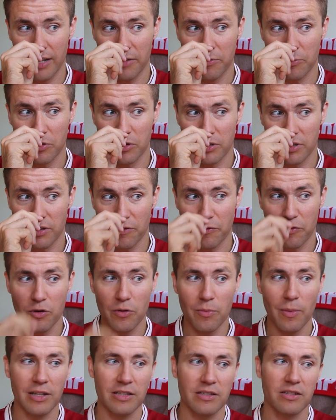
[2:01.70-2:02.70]
Edwards. A
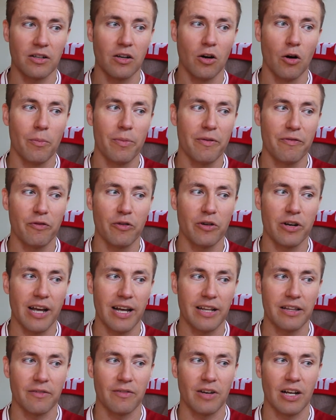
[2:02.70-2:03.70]
few months ago, before the
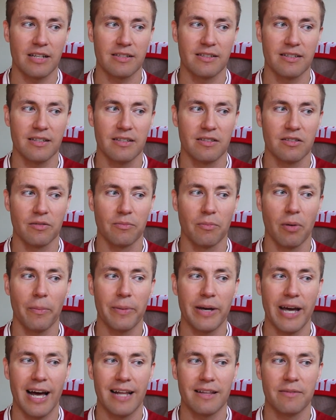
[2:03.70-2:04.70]
end of last season,
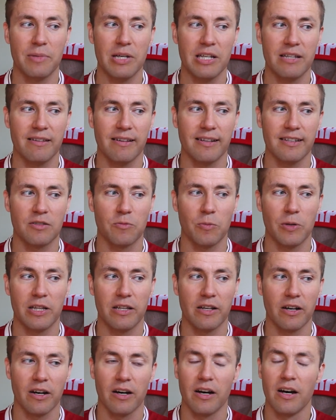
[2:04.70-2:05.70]
Bobby had meetings with
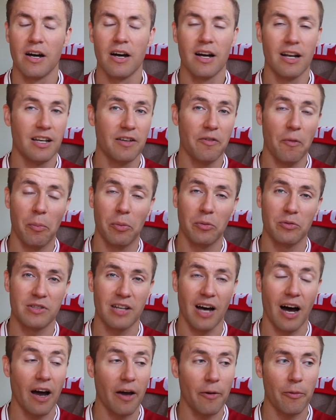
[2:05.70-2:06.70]
the Liverpool's
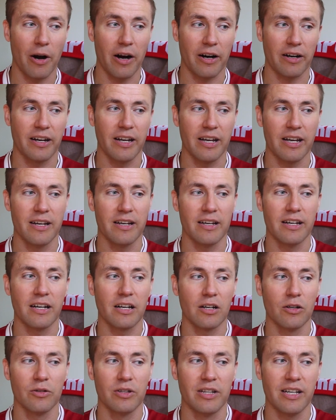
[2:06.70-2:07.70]
hierarchy,
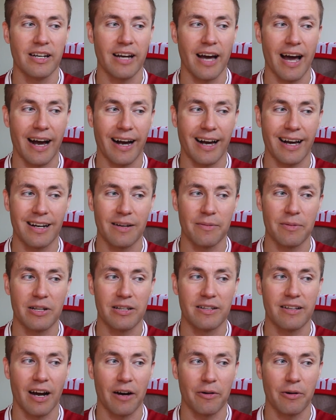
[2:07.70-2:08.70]
including academy
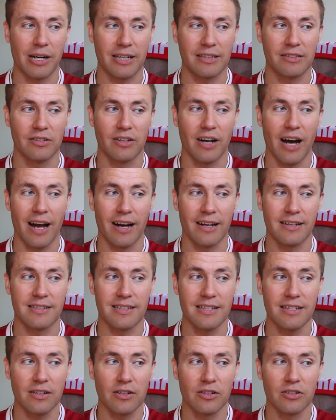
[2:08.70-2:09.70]
director Alex
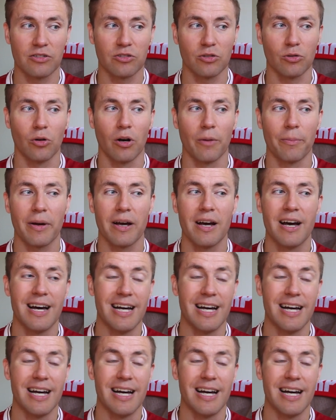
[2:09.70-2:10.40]
Inglethorpe.